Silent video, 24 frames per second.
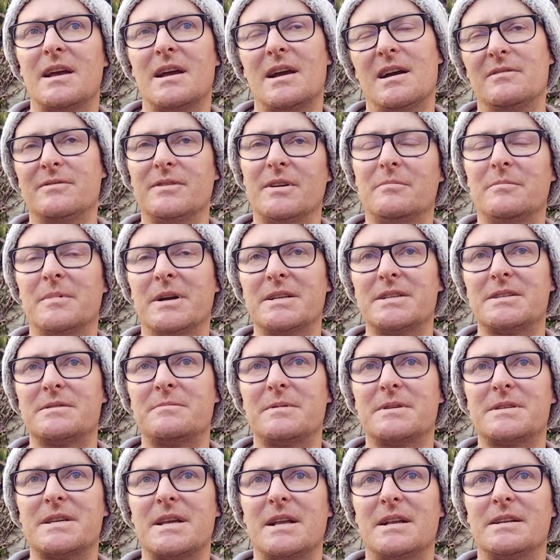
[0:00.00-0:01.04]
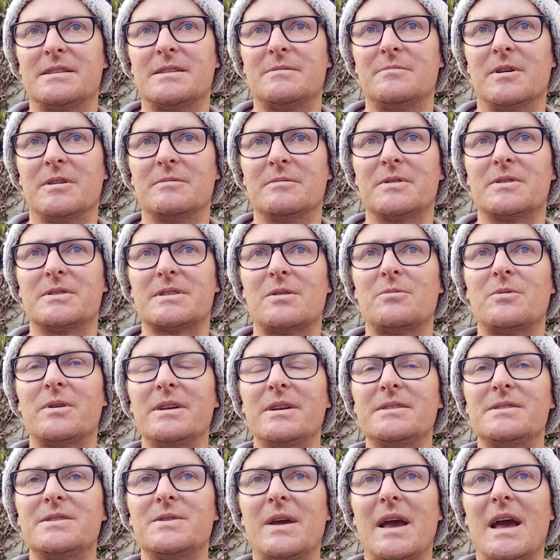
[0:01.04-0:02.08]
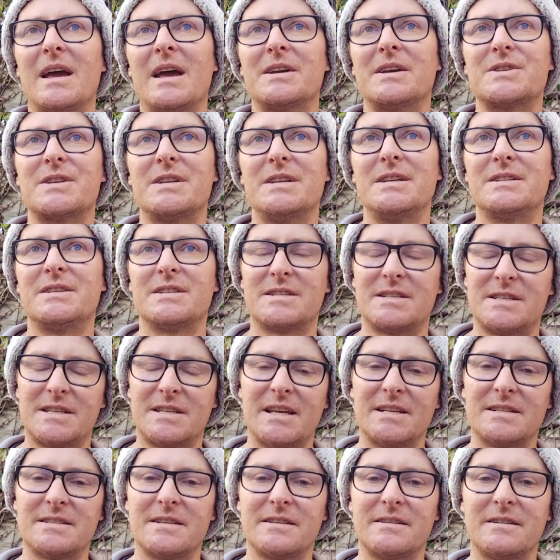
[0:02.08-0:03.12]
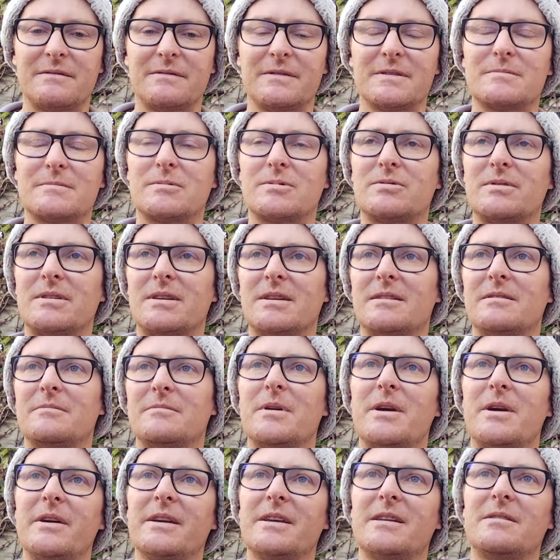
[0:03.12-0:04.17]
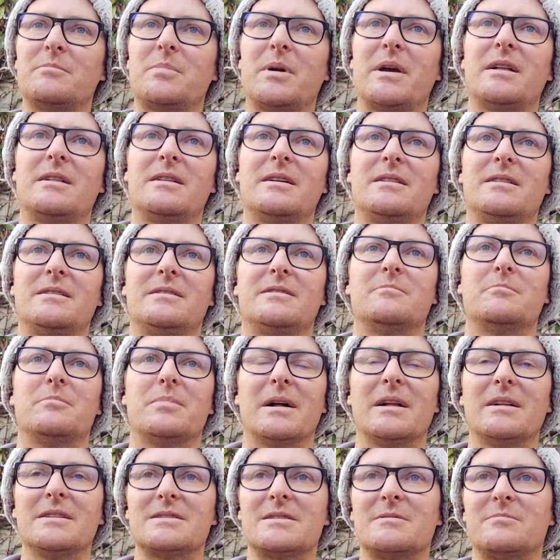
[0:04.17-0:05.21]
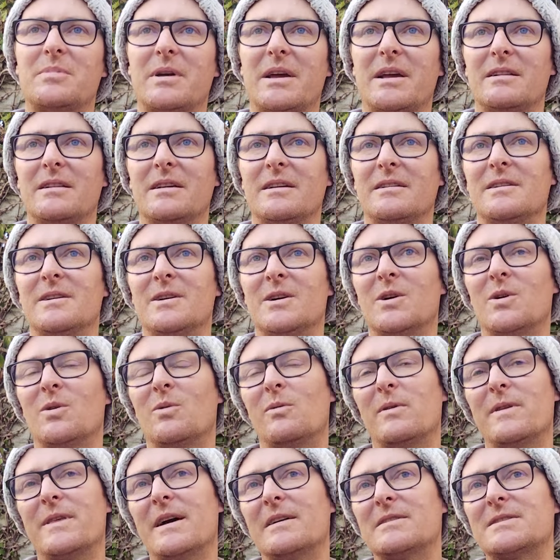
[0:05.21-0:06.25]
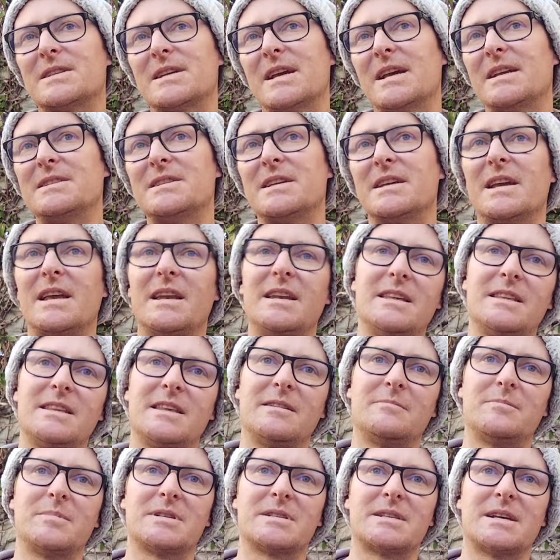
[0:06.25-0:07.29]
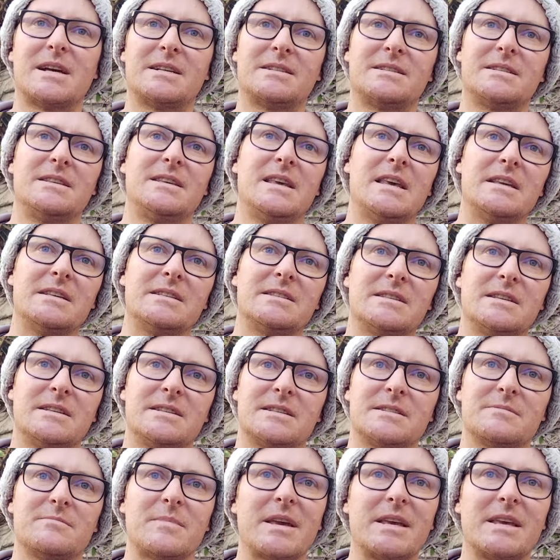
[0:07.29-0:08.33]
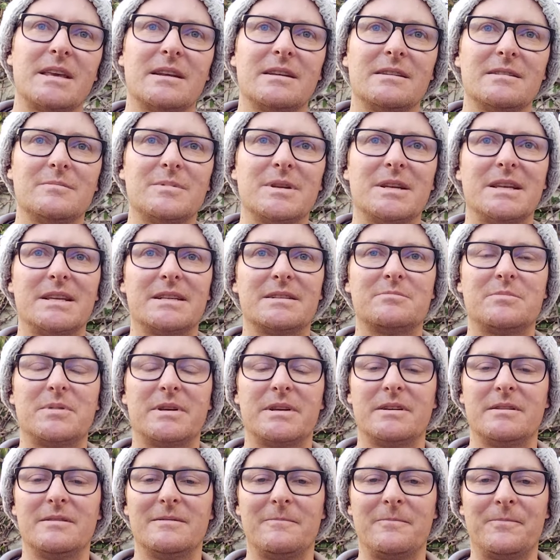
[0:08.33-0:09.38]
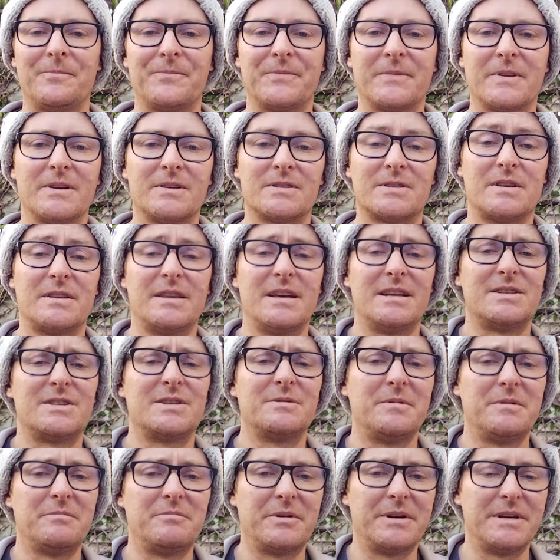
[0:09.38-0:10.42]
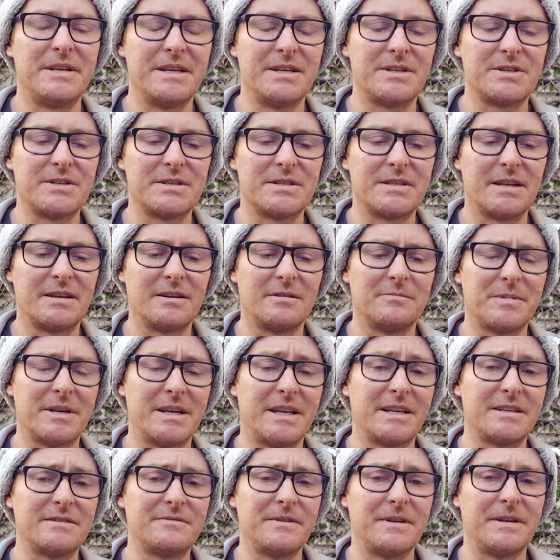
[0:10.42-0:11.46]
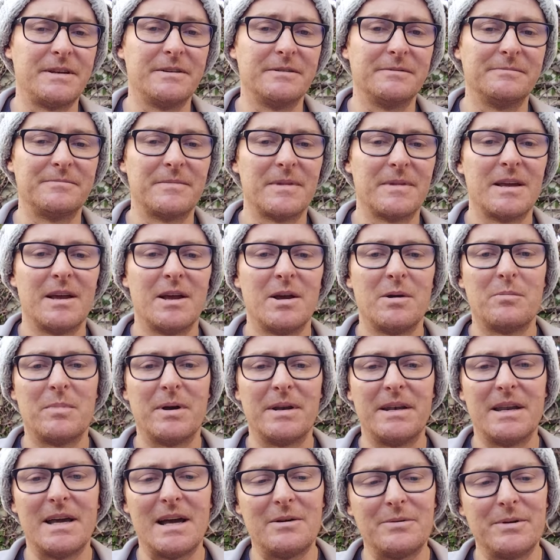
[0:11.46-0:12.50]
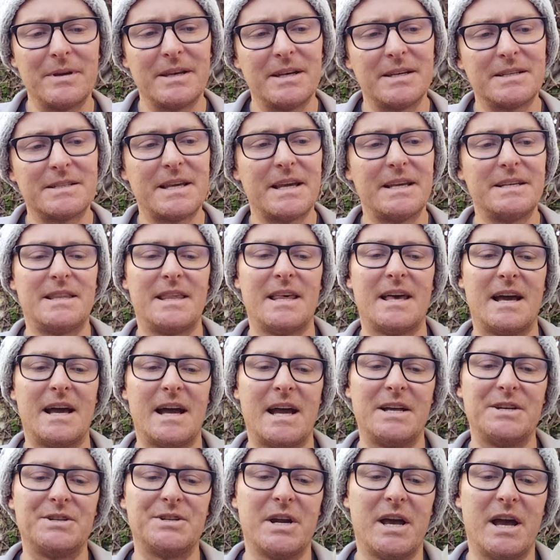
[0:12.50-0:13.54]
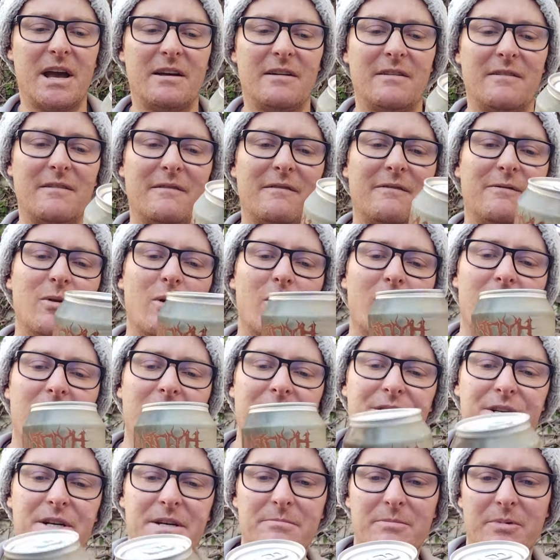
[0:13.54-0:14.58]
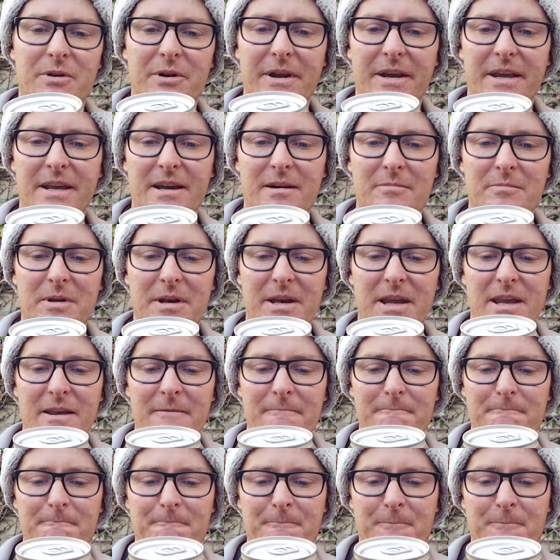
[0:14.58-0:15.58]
Not much specialty malt, because I wanted to actually just taste the difference between an American Pale Ale and a Belgian Pale Ale without changing anything besides the yeast and just make it a little bit less bitter. So that should be pretty interesting on my next video. But now we're going to taste the Hydra 400 Brewing Company.